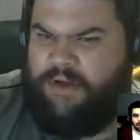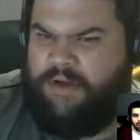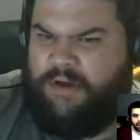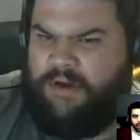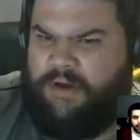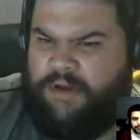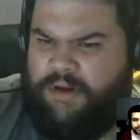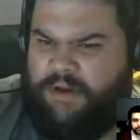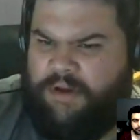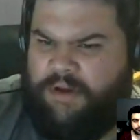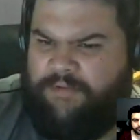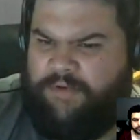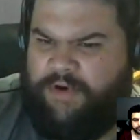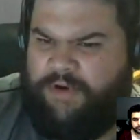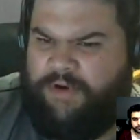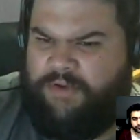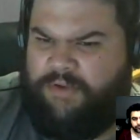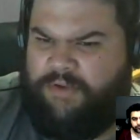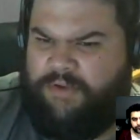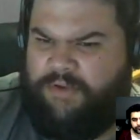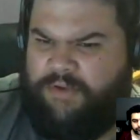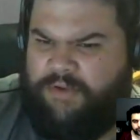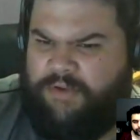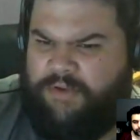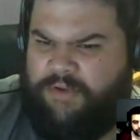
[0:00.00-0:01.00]
on the
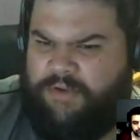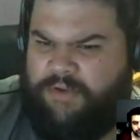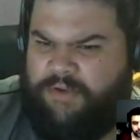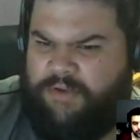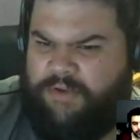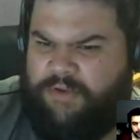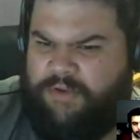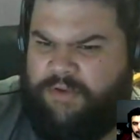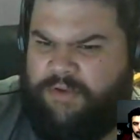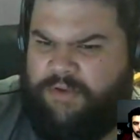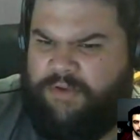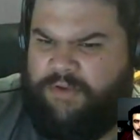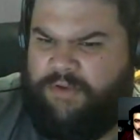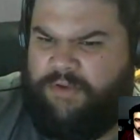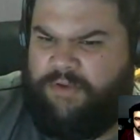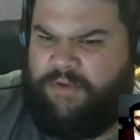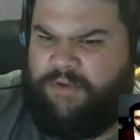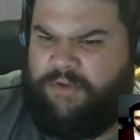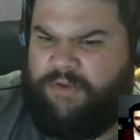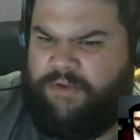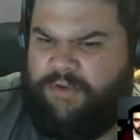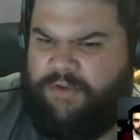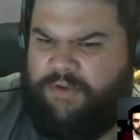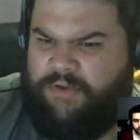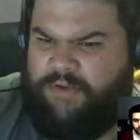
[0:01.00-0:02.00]
Veritube site, and there's
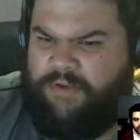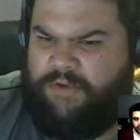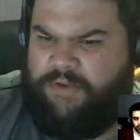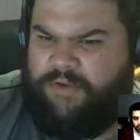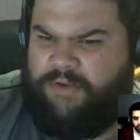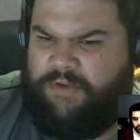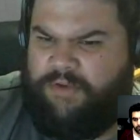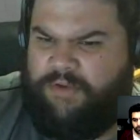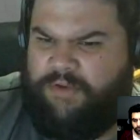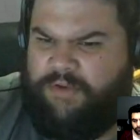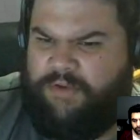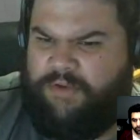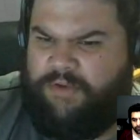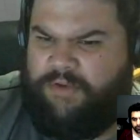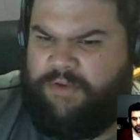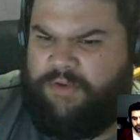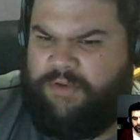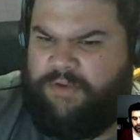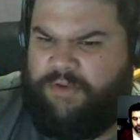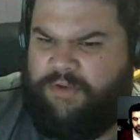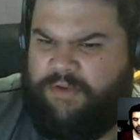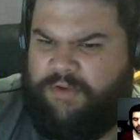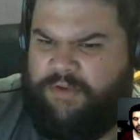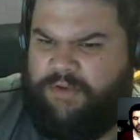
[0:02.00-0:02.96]
a bunch of different ones.